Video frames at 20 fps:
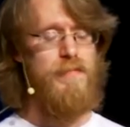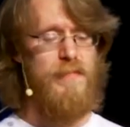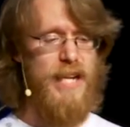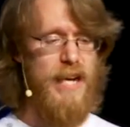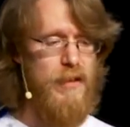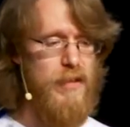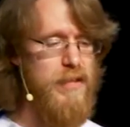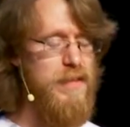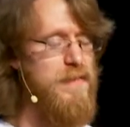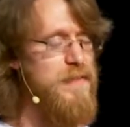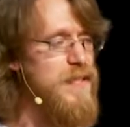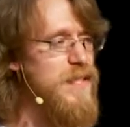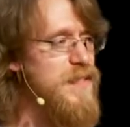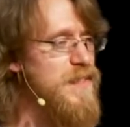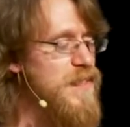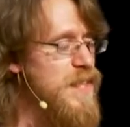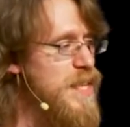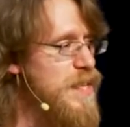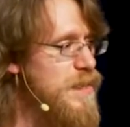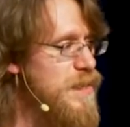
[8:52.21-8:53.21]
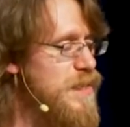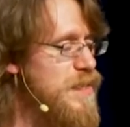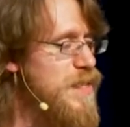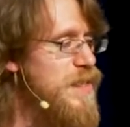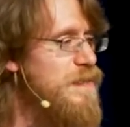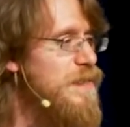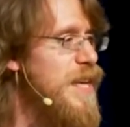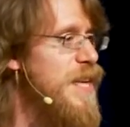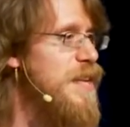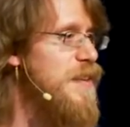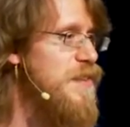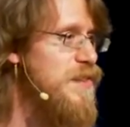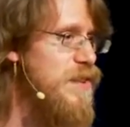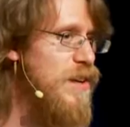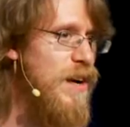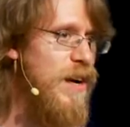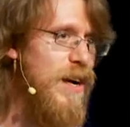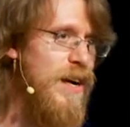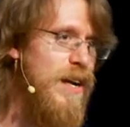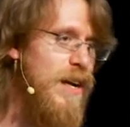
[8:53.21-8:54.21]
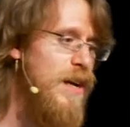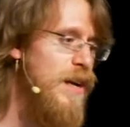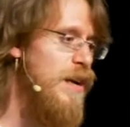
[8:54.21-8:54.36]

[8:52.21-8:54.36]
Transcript: now that you've seen Steve Kinney's talk,